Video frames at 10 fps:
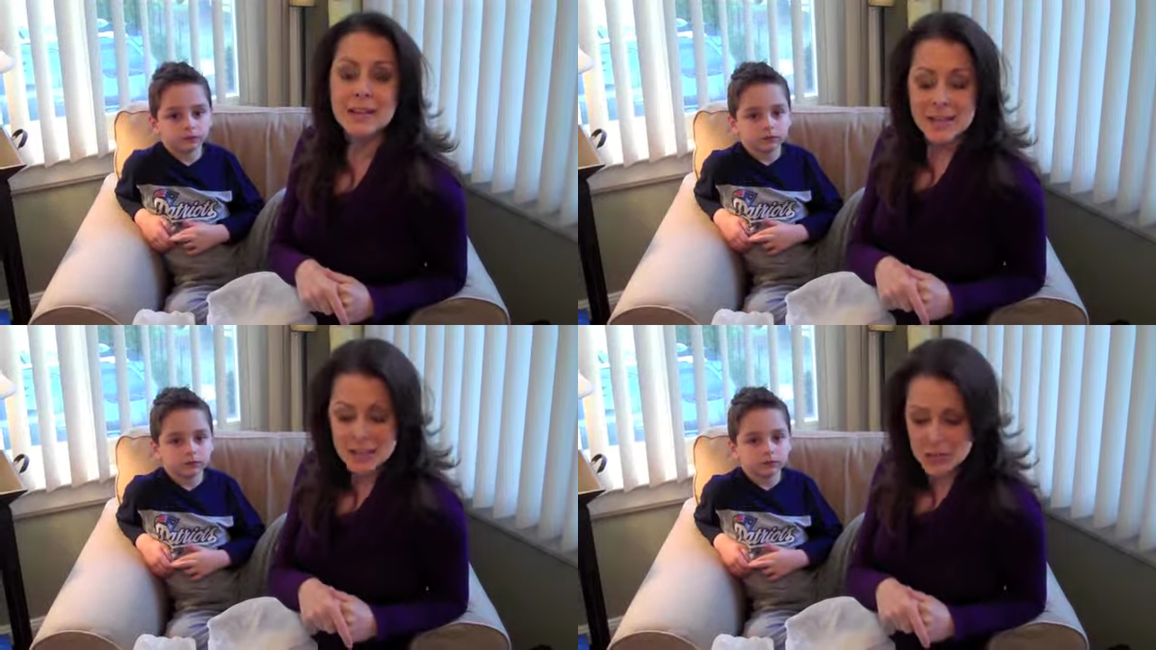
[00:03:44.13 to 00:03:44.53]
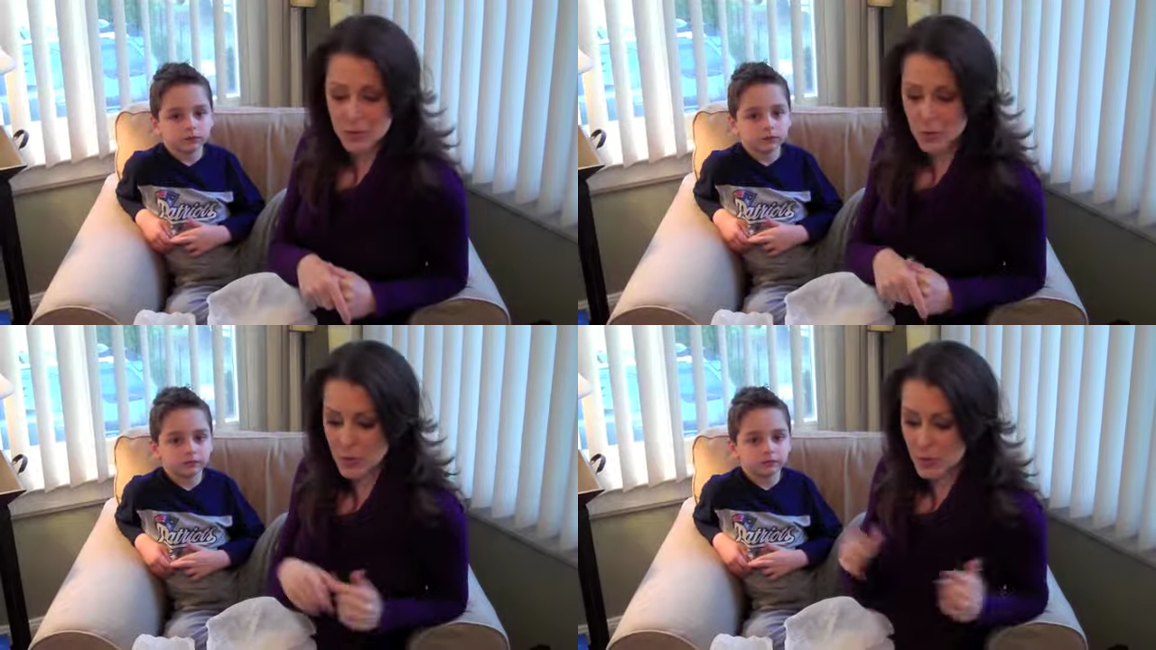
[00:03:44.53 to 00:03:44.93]

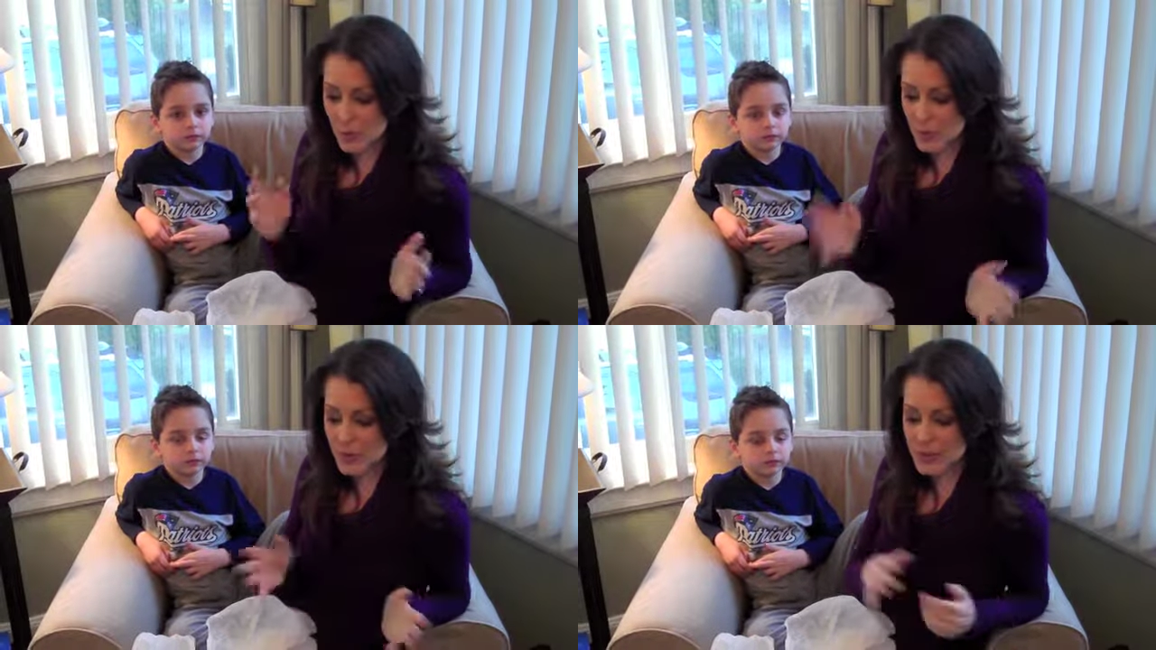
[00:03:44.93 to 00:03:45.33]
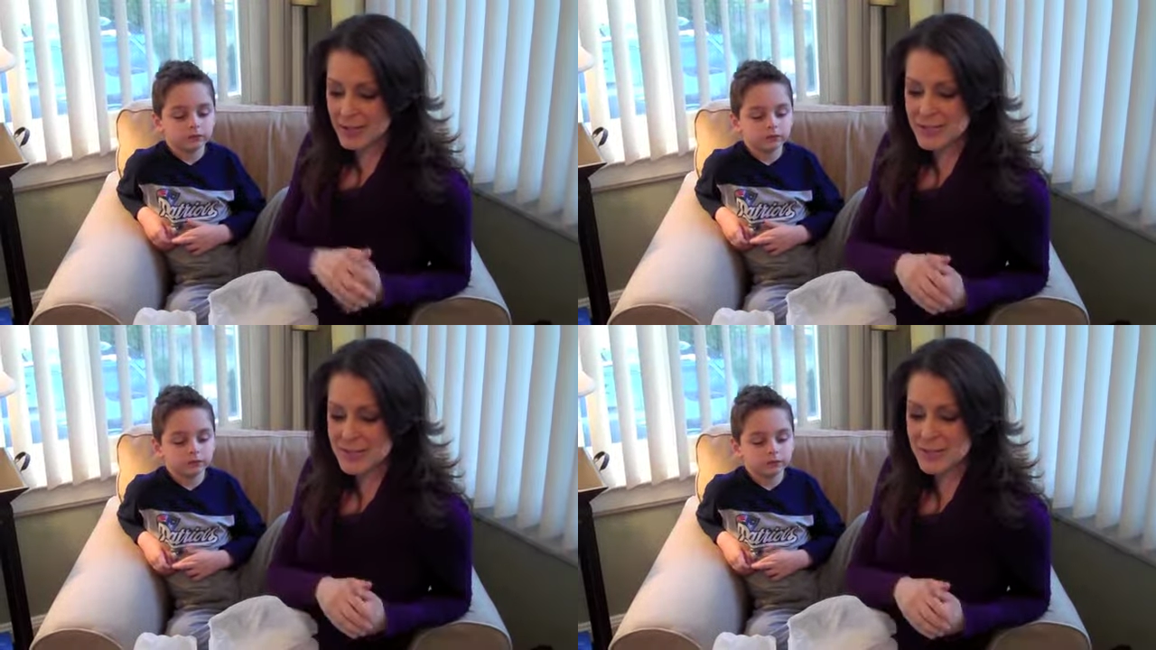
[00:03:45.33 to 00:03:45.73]
Speaker 1: So we're going to
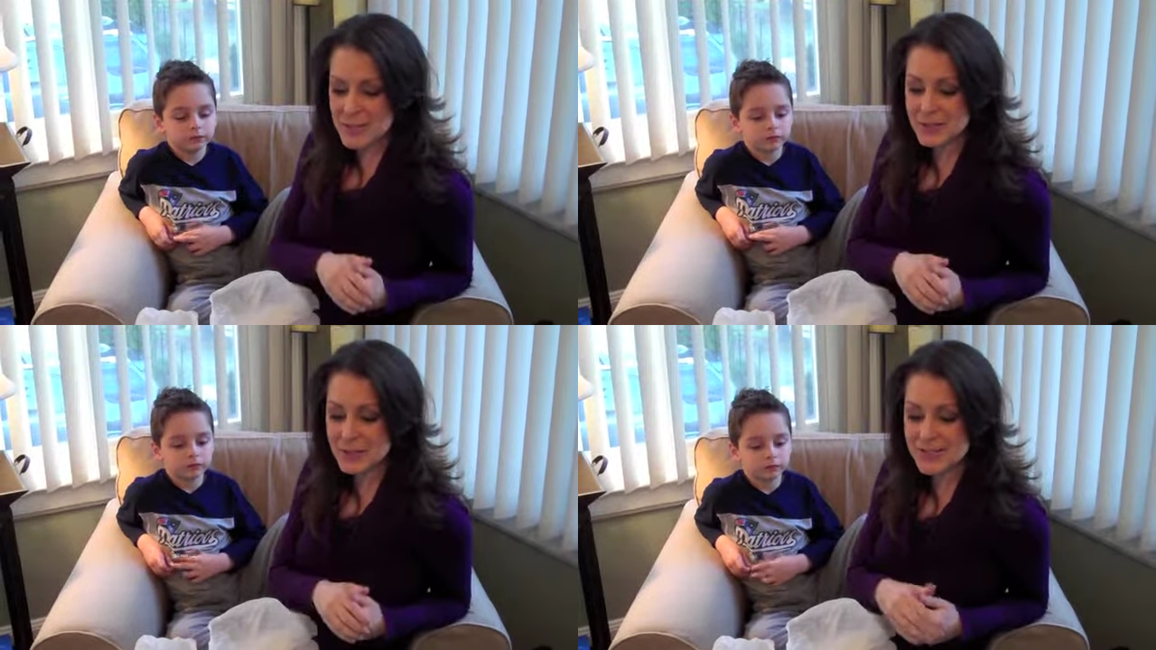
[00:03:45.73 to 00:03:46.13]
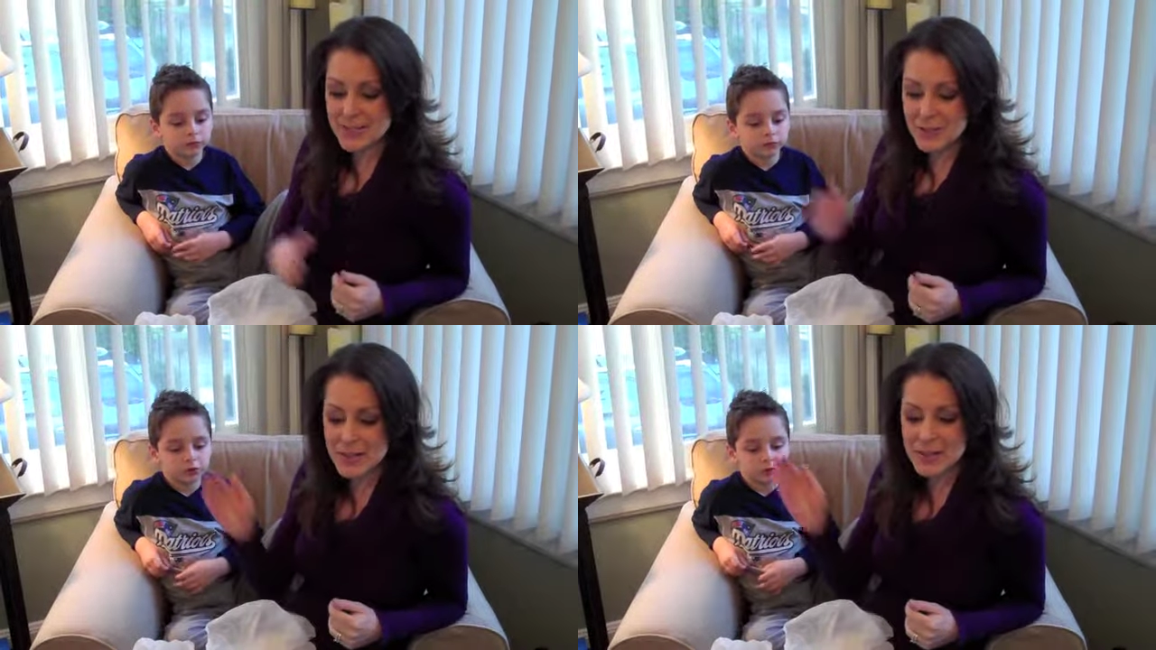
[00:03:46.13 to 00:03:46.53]
continue collecting.
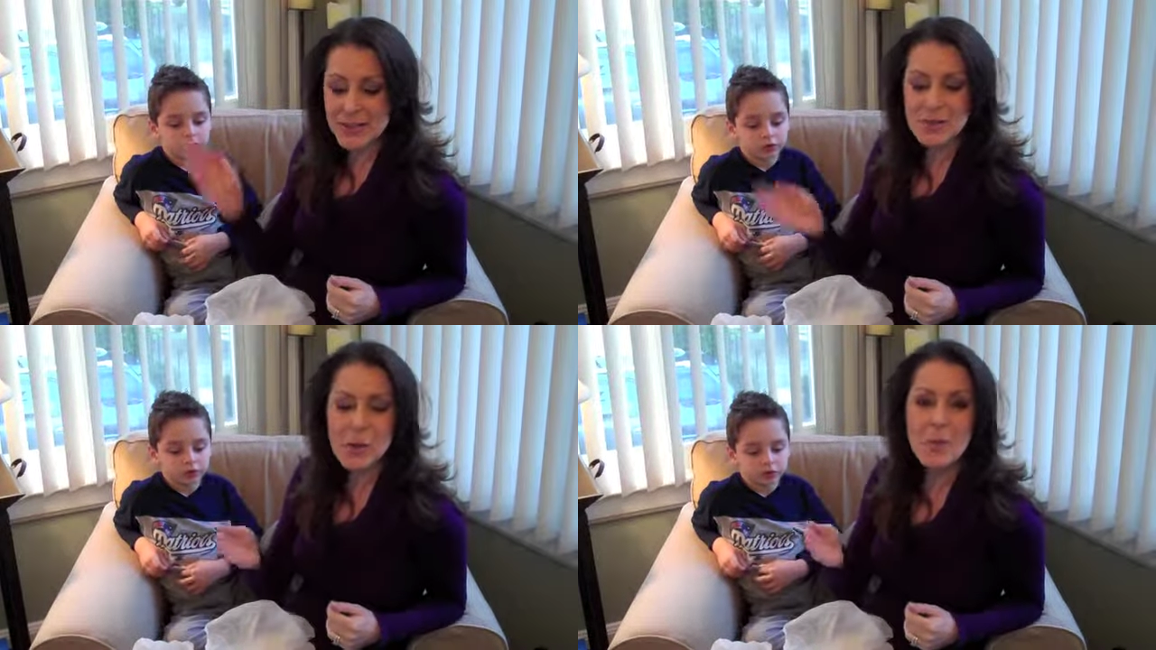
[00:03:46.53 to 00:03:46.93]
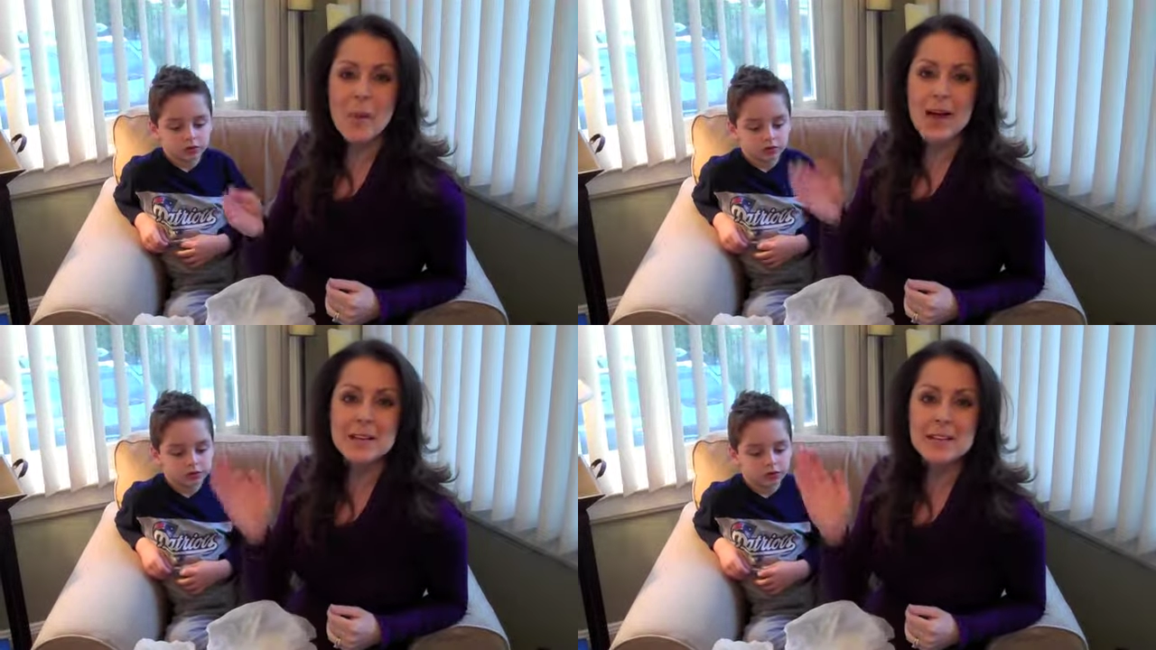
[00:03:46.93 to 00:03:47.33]
We got to get it all
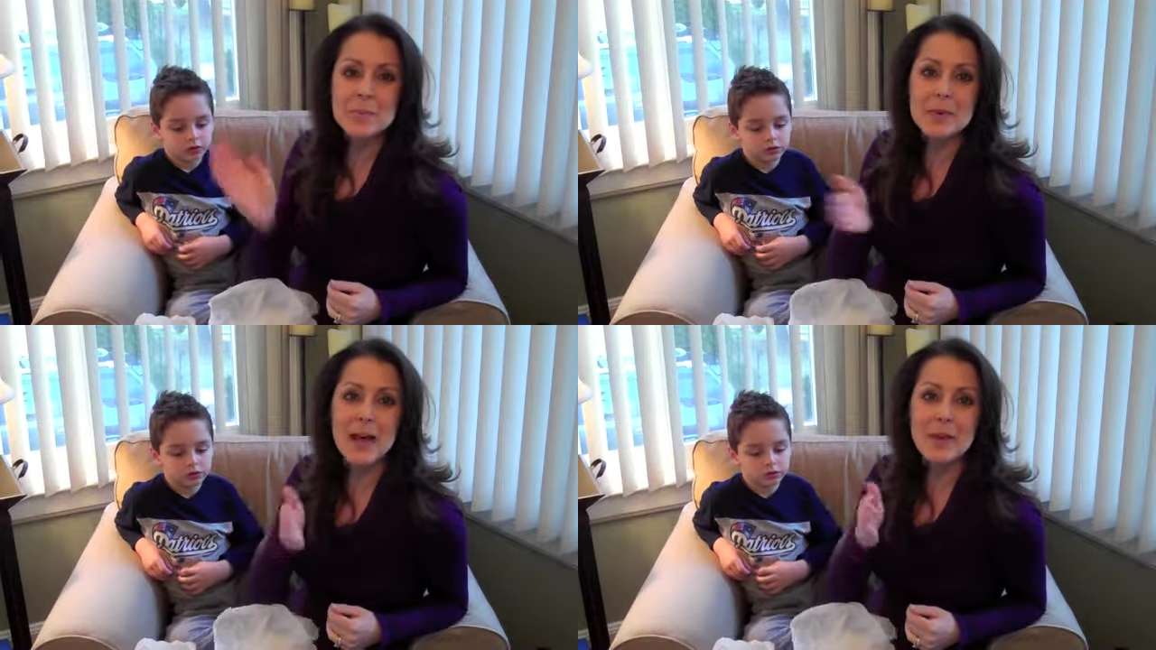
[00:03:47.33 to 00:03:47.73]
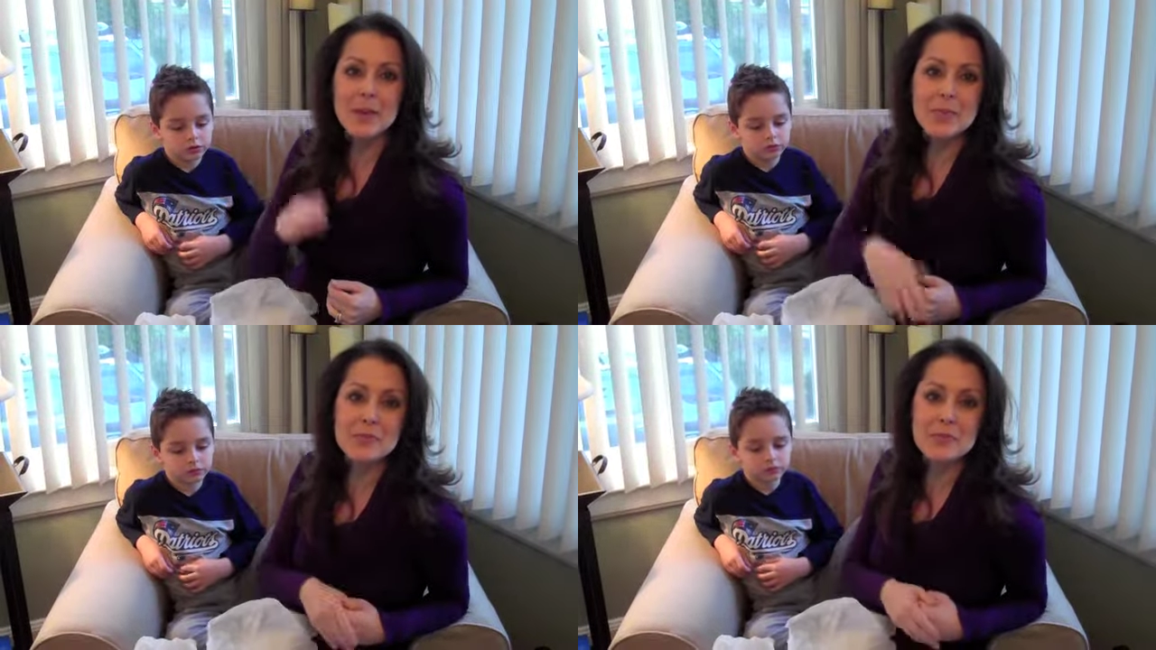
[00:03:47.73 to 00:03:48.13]
bagged up and out on
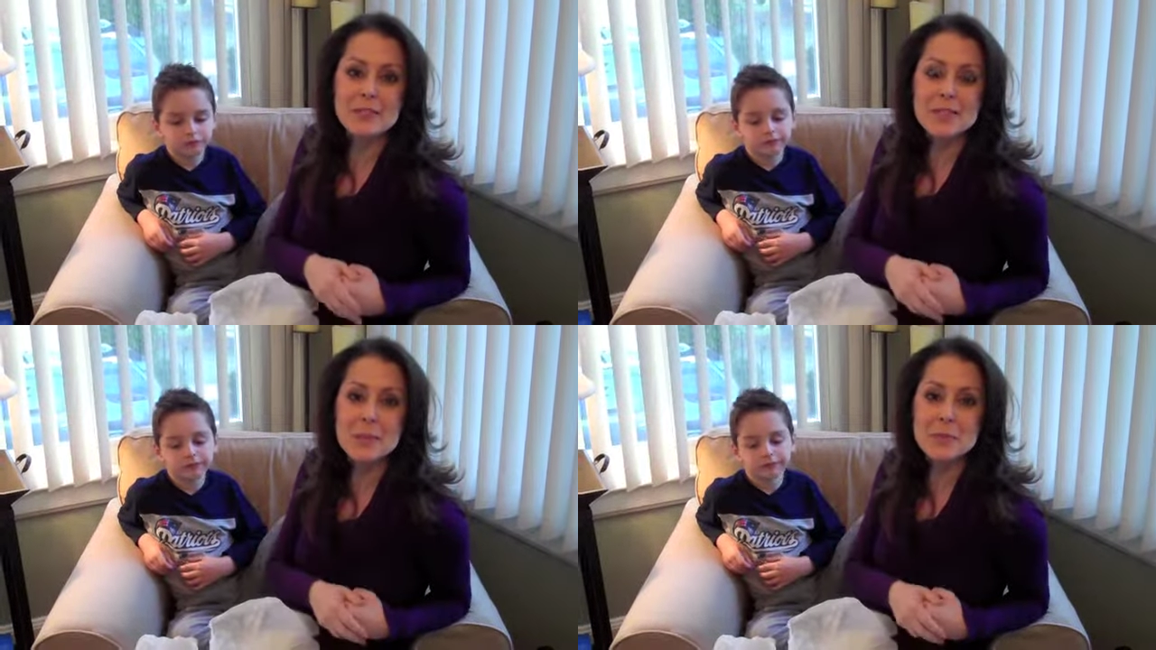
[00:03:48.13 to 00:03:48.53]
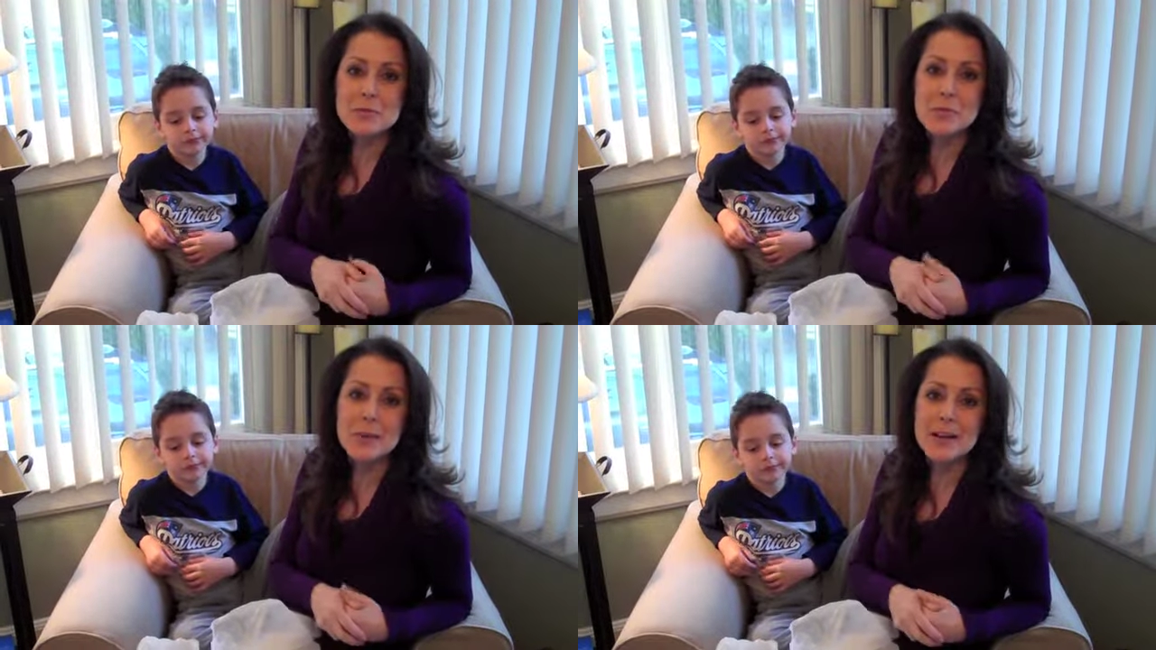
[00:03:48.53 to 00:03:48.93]
the front steps for
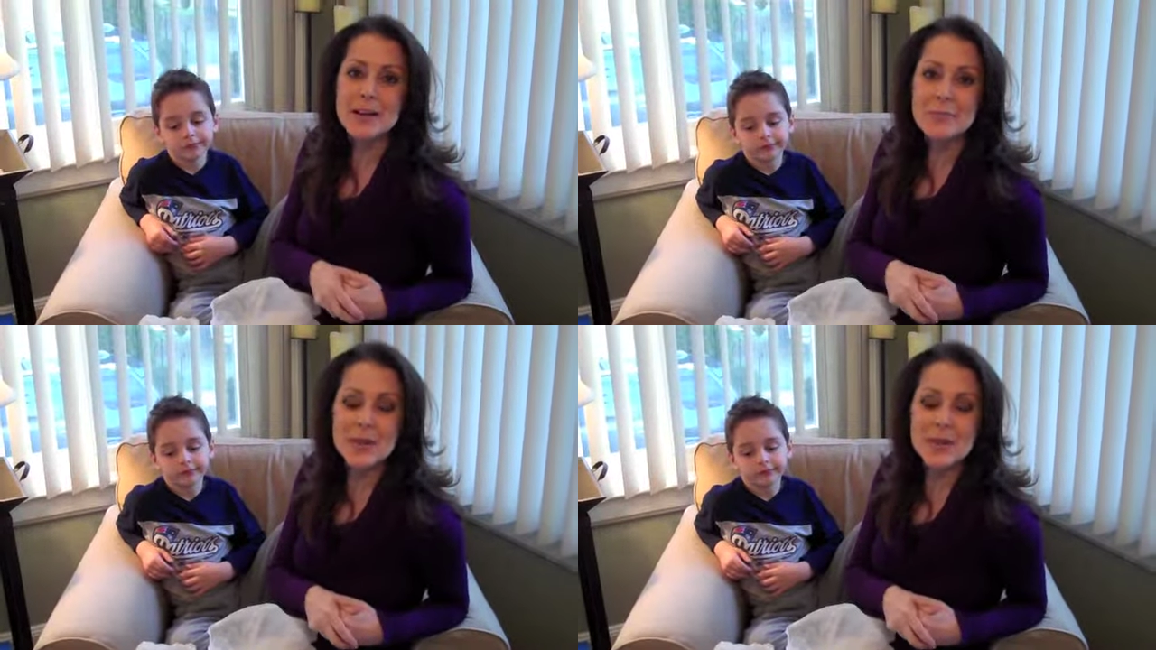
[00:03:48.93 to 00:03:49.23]
pickup.